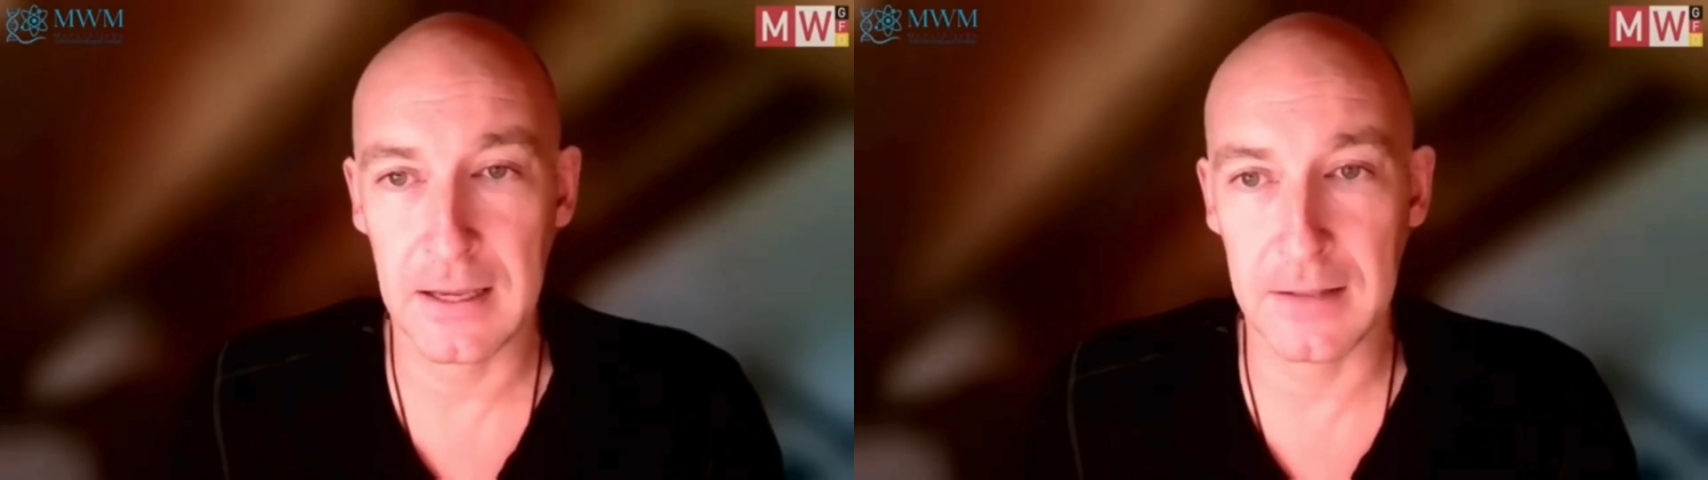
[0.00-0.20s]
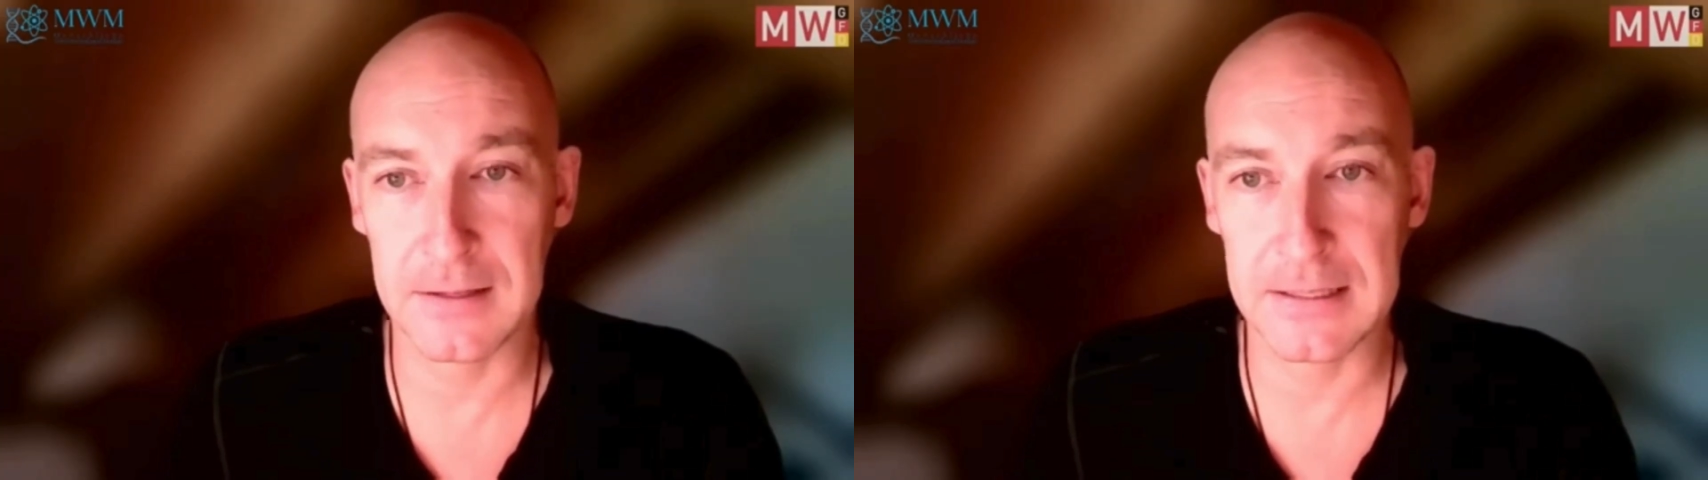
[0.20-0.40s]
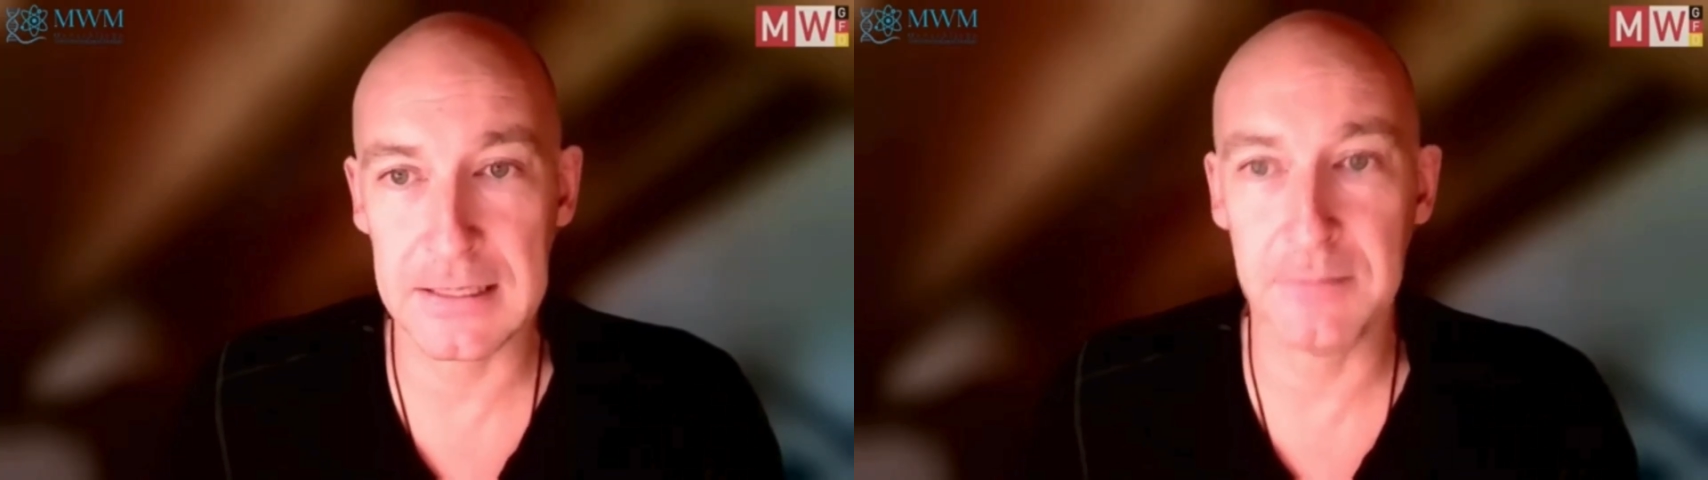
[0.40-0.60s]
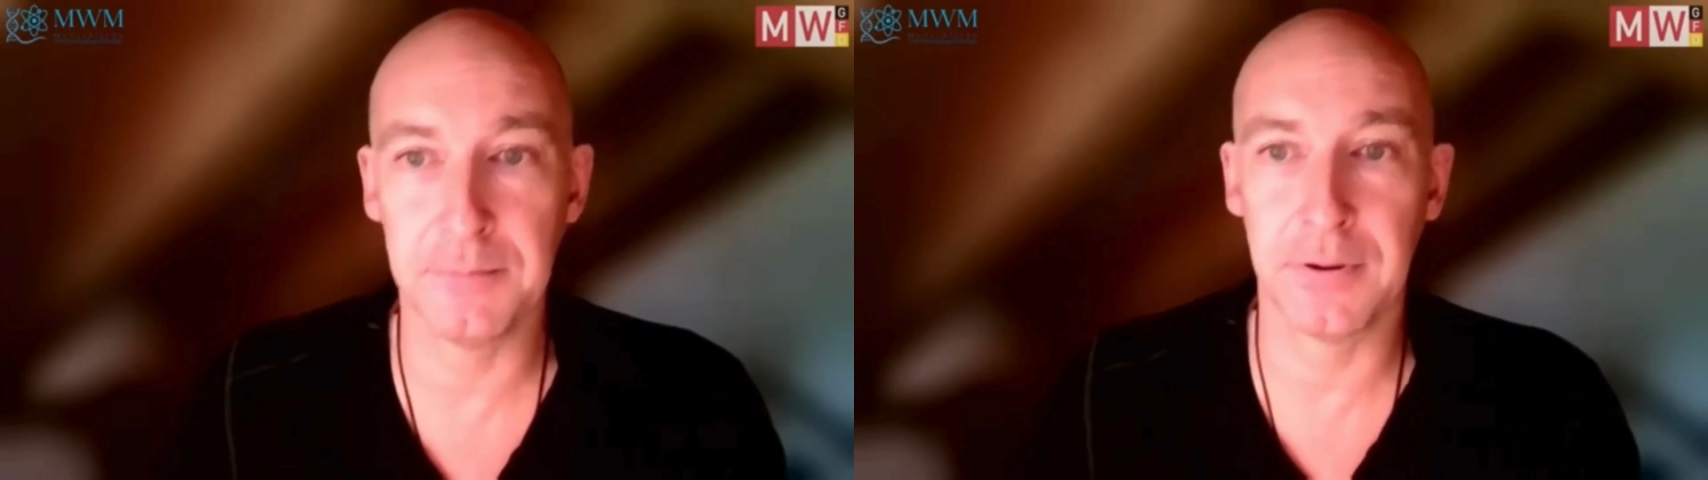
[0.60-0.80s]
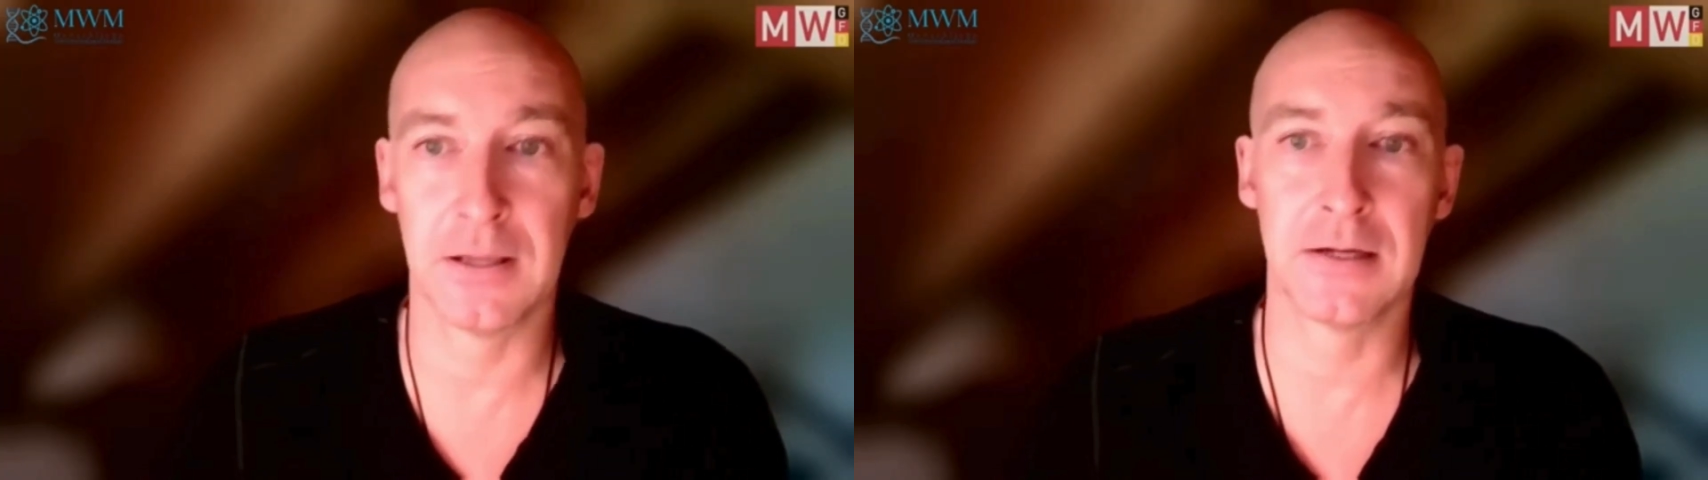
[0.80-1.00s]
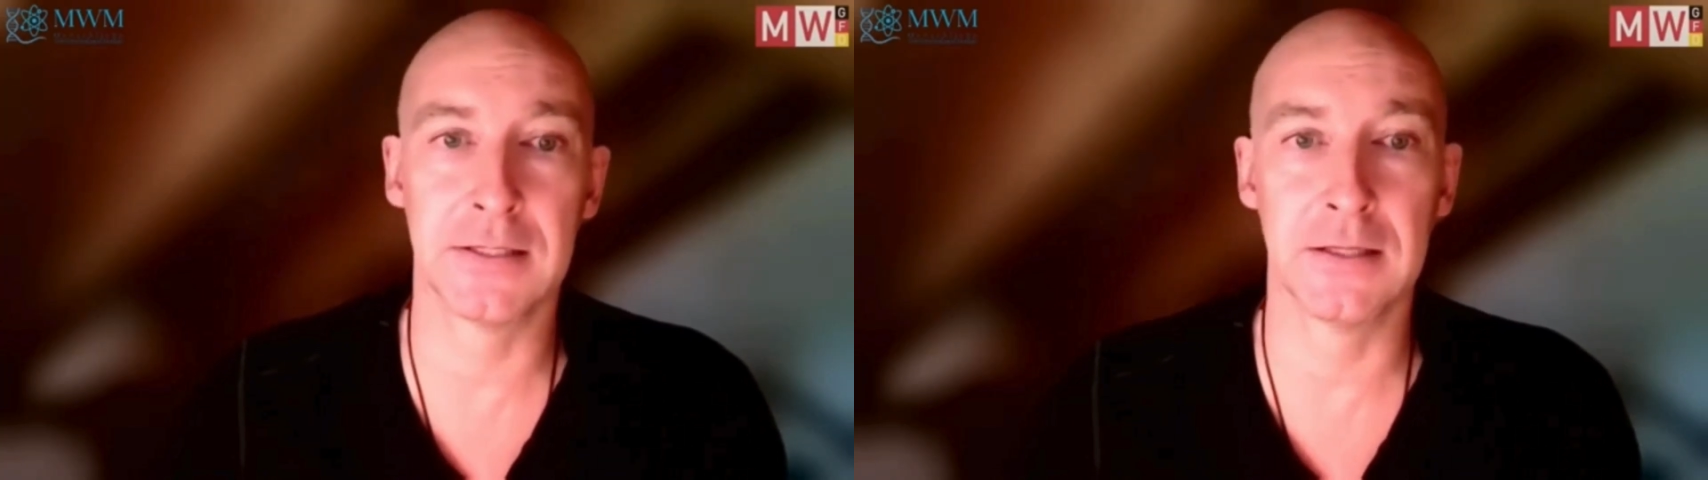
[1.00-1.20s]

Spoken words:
and an impaired